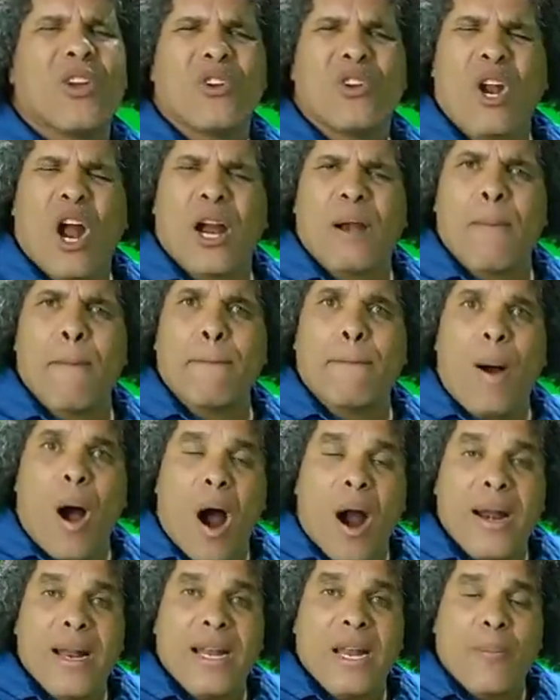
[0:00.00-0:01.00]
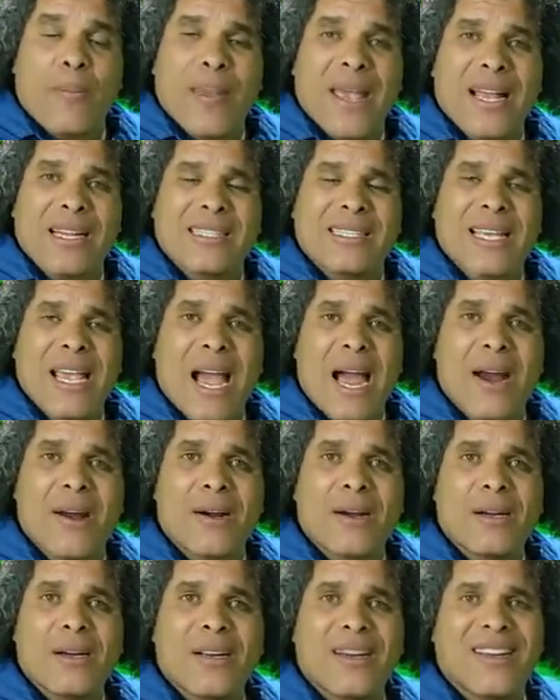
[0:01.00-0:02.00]
Norton born in the PNCR?
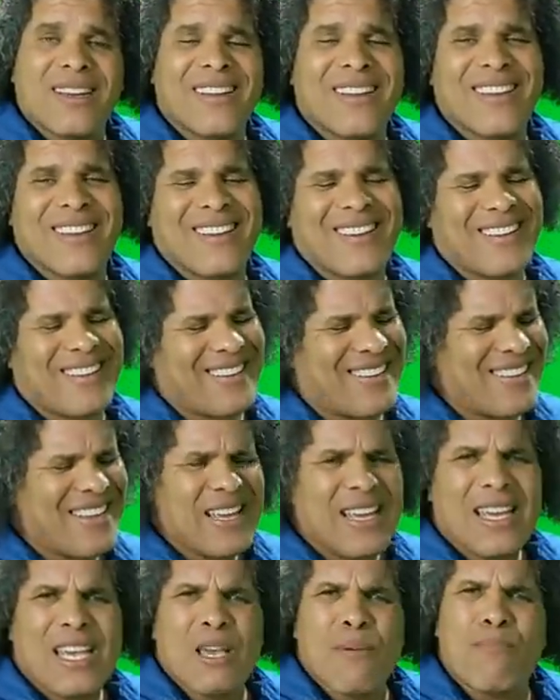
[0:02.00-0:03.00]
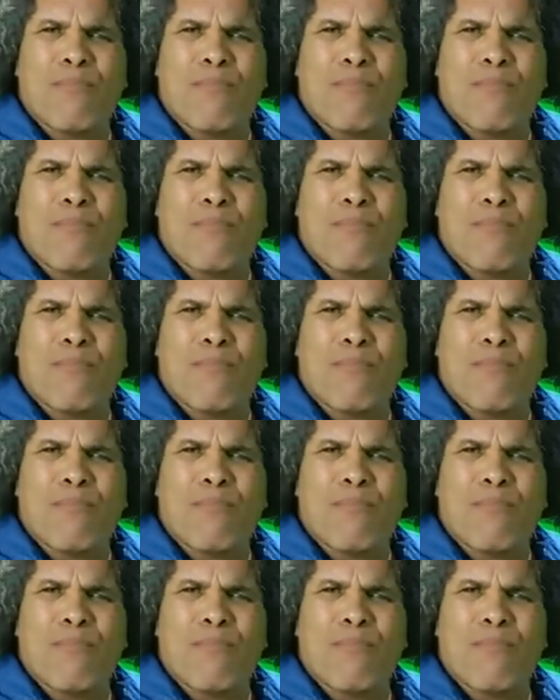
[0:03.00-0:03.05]
He